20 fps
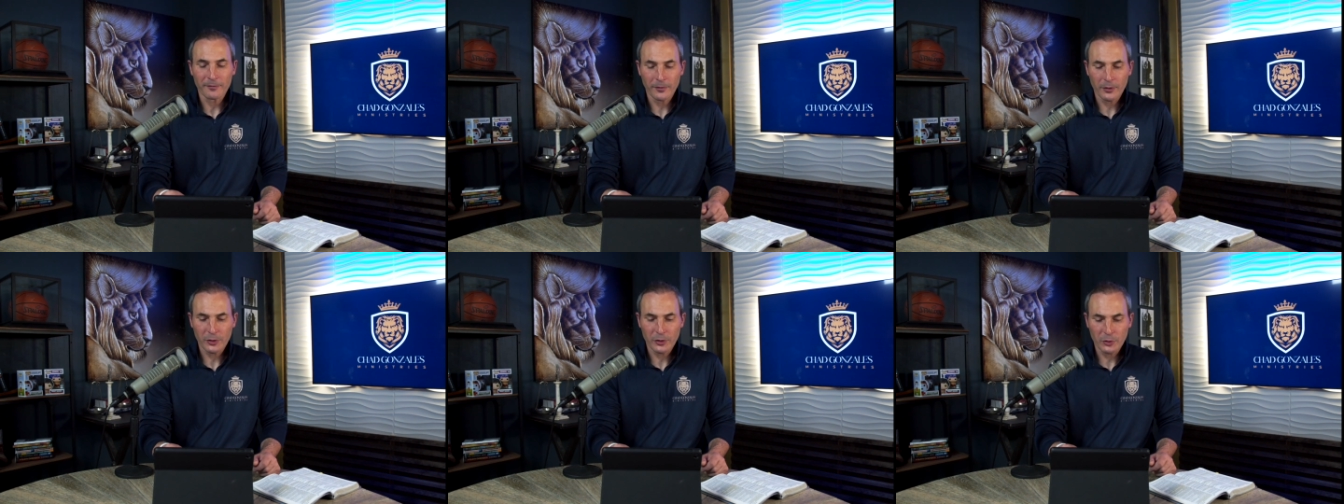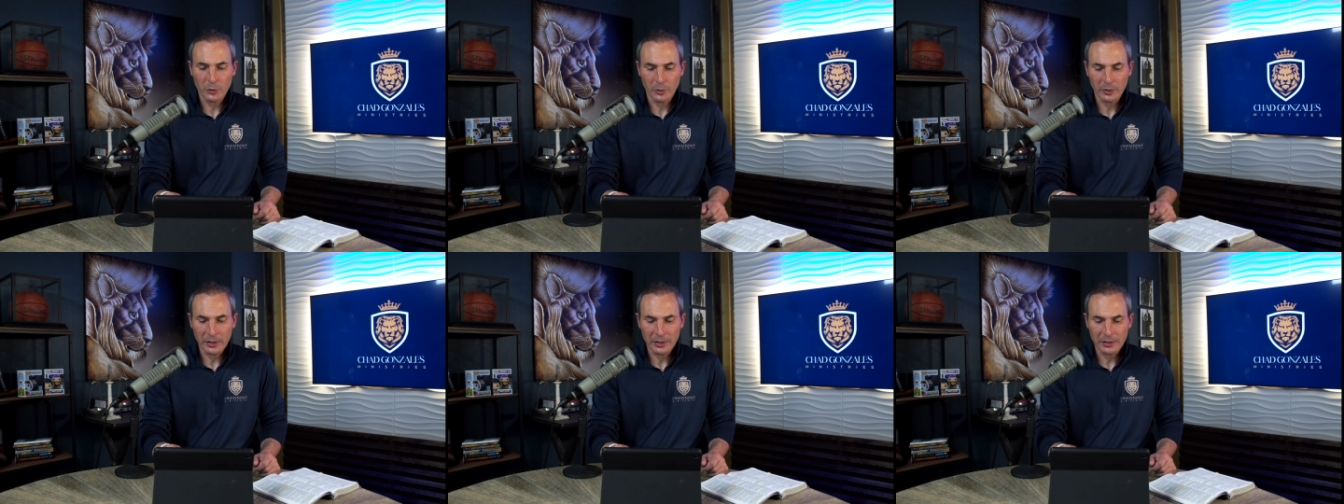verse
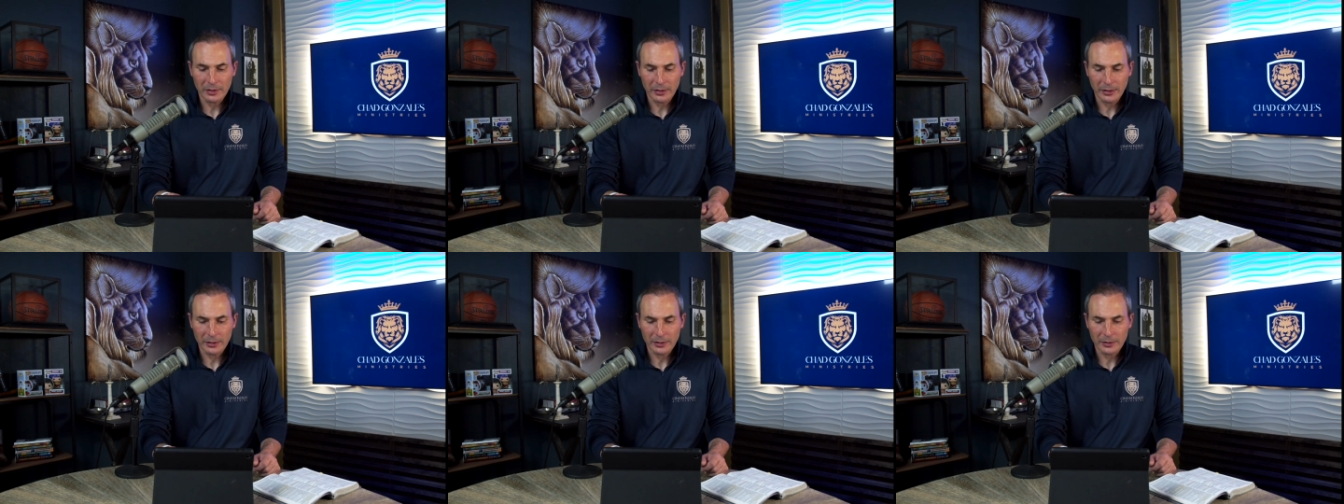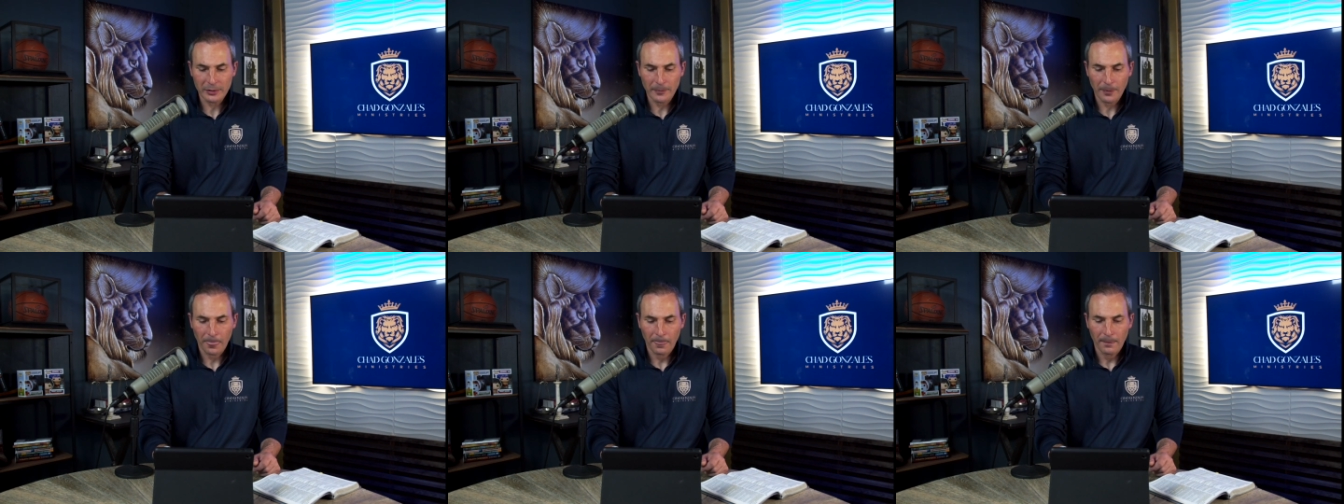
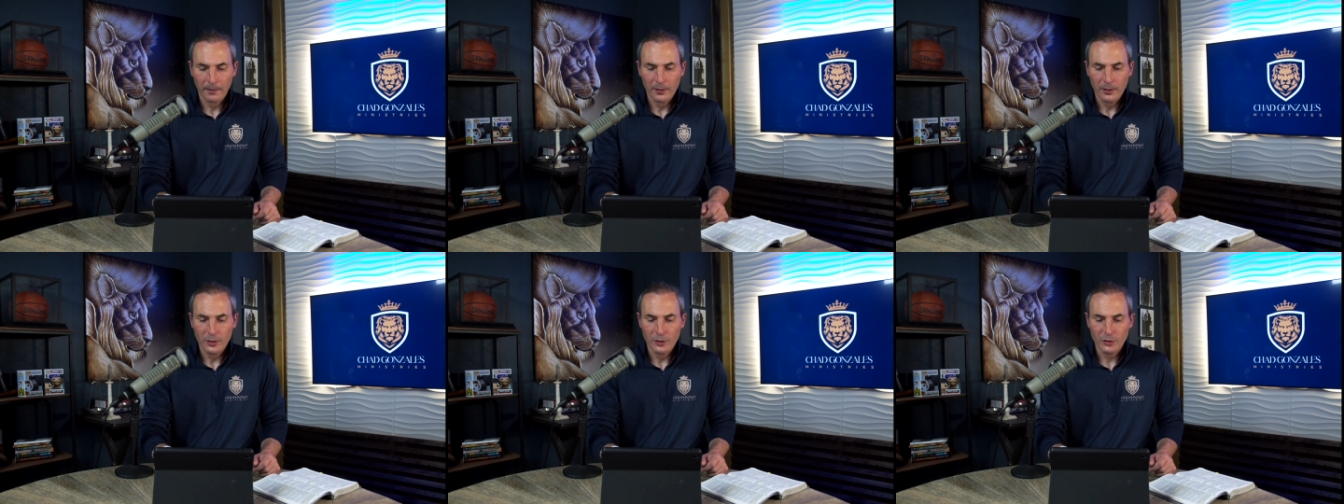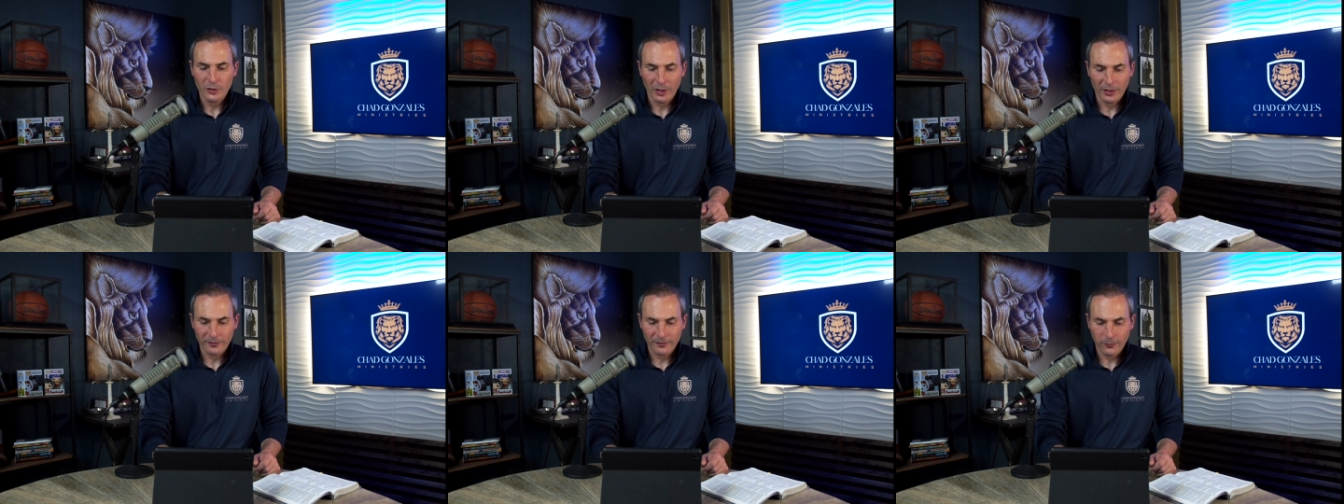twenty-six,
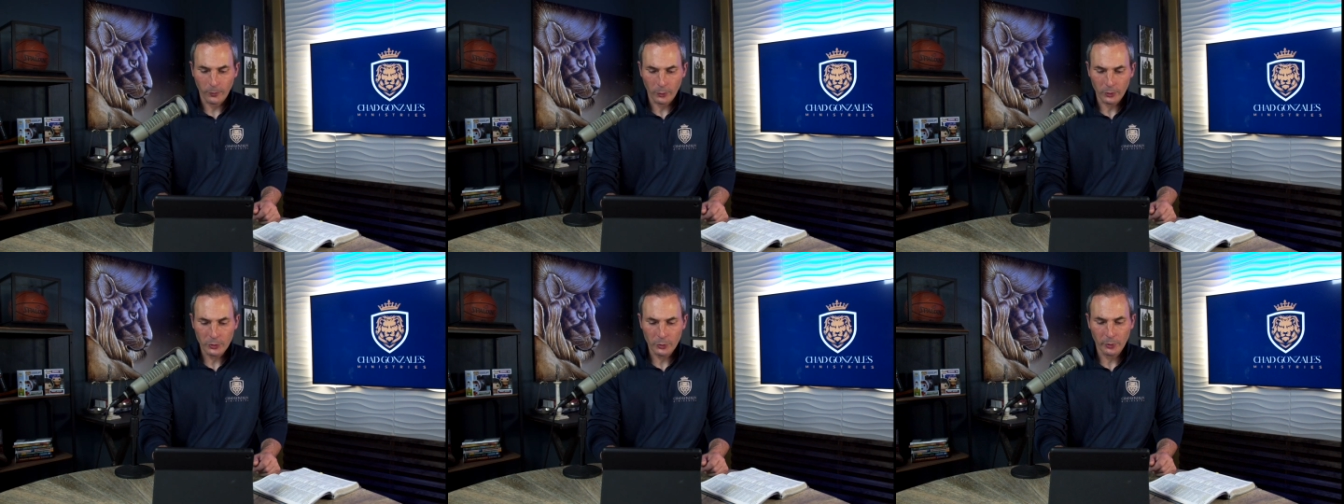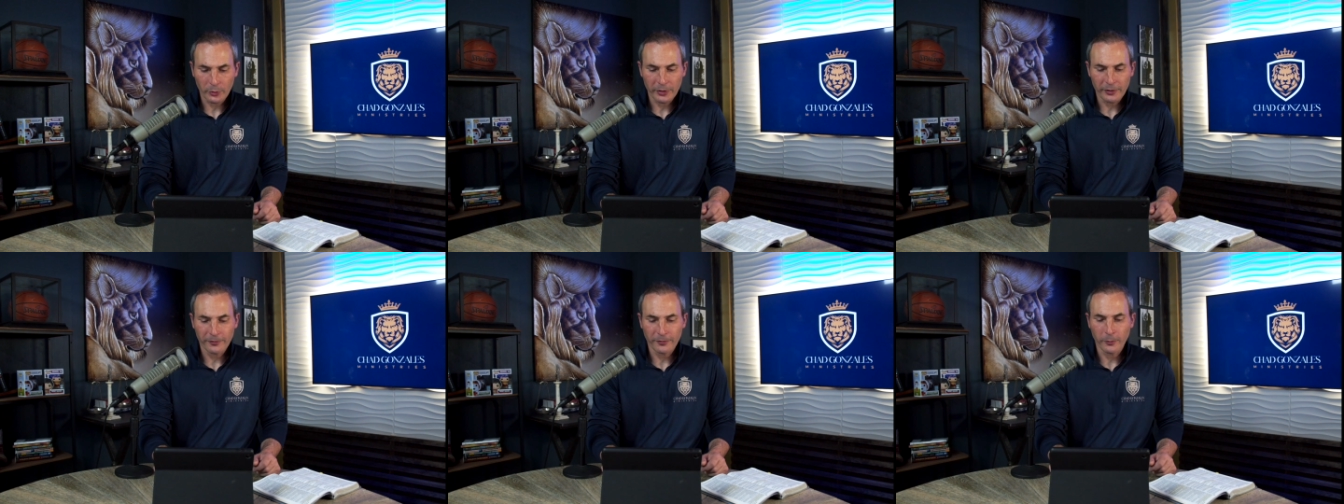John four
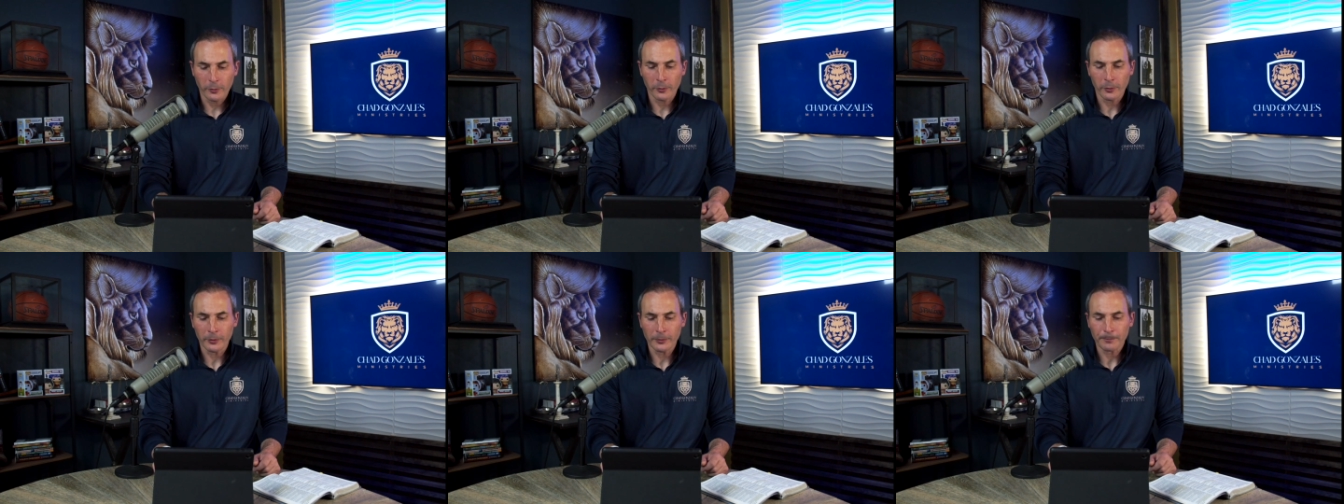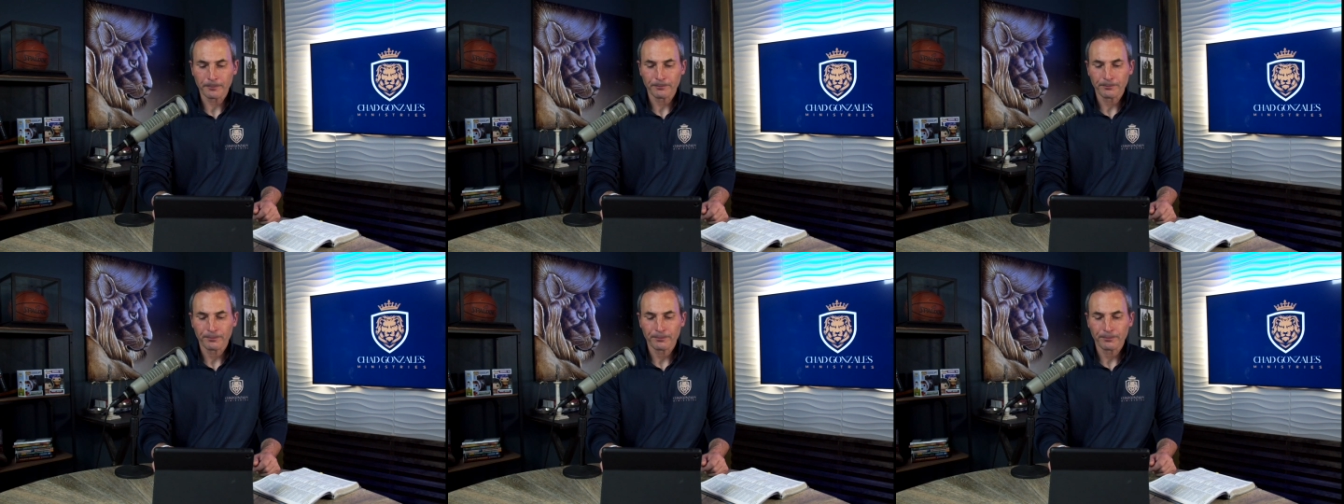twenty-four,